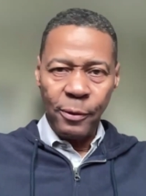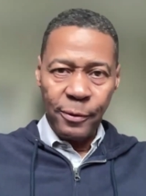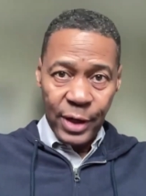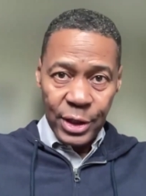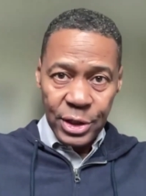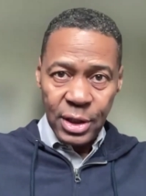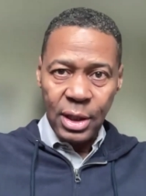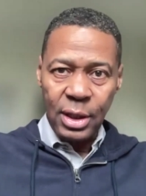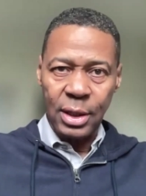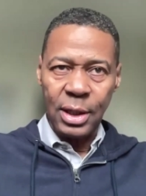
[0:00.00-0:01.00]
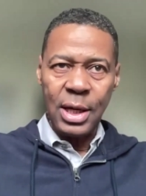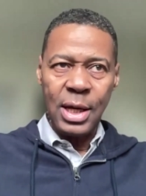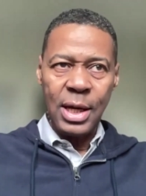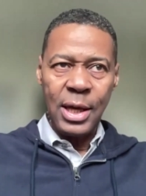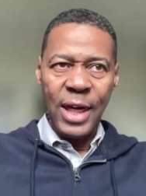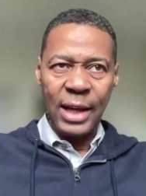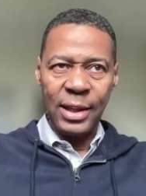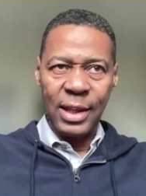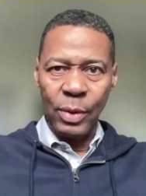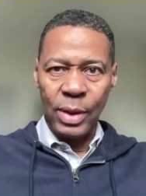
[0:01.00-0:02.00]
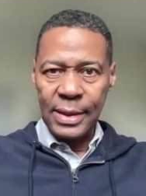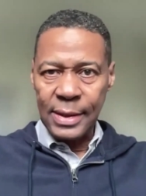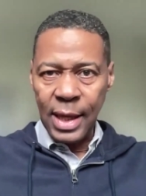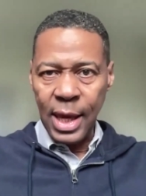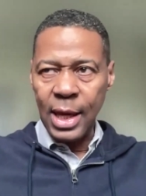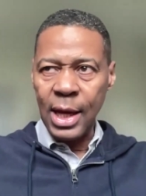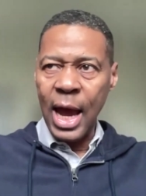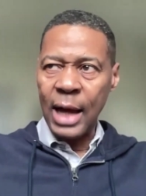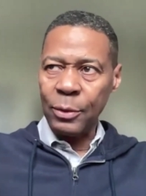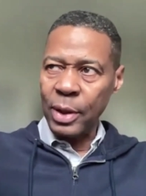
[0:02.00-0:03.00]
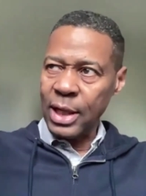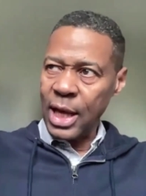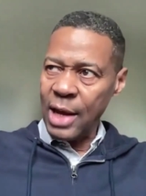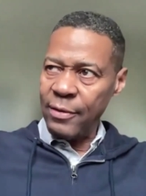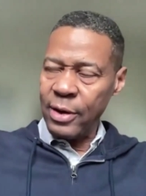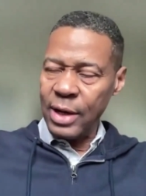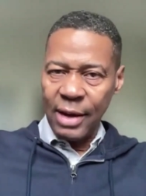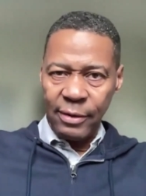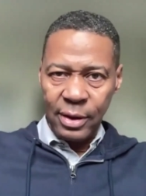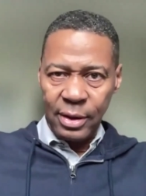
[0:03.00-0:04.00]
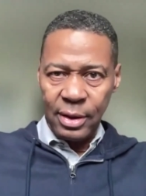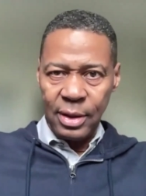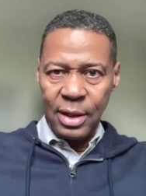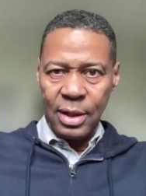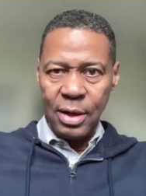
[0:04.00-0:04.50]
professional that they will seek at whatever level